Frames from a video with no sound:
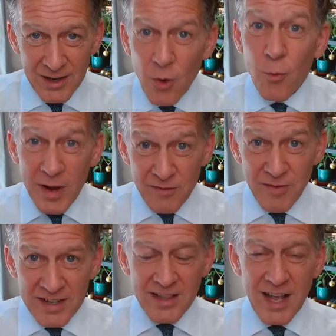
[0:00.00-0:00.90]
We
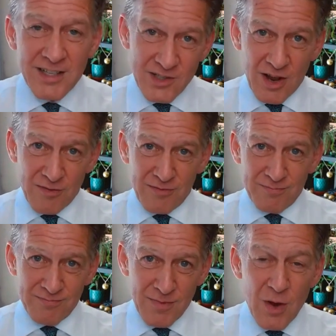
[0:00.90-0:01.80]
invented that stuff.
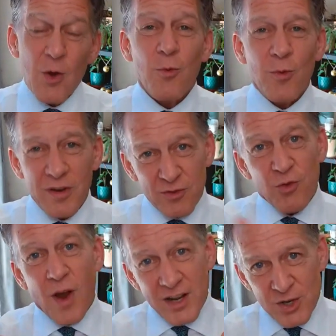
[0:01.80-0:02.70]
We've
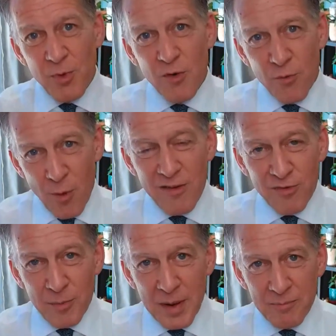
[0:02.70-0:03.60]
tried to move away
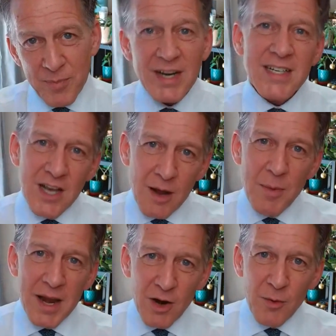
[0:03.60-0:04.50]
from it. But anytime
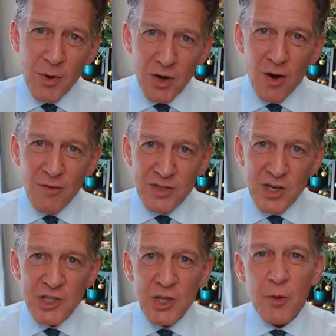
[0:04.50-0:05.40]
I hear about a
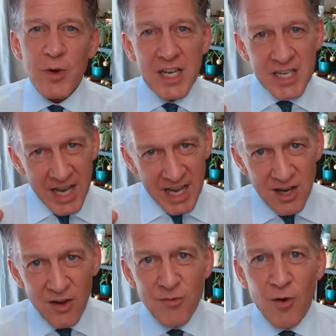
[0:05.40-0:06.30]
conversation that we need to get
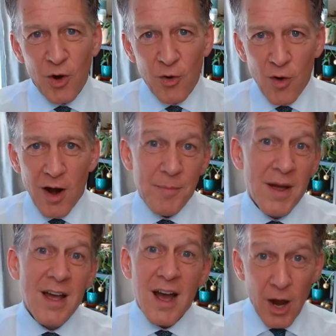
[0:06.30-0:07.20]
tough on crime,
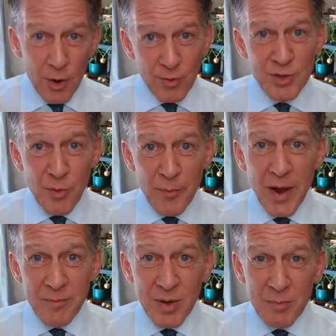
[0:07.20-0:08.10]
I always
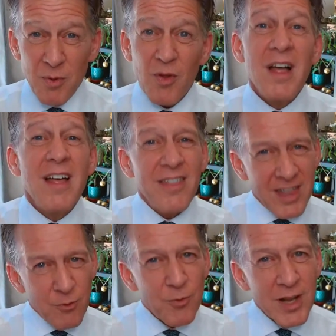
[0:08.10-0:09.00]
remind people
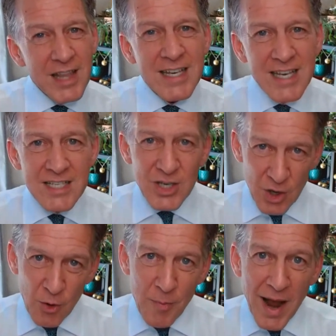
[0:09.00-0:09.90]
they really need to
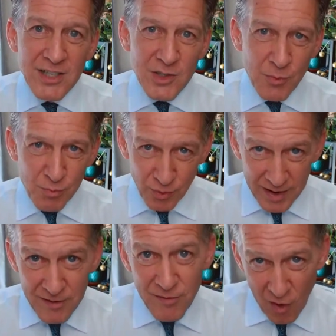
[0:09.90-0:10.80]
go back to
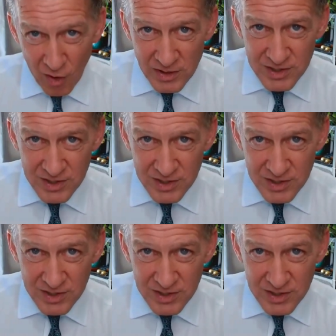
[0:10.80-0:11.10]
Braveheart.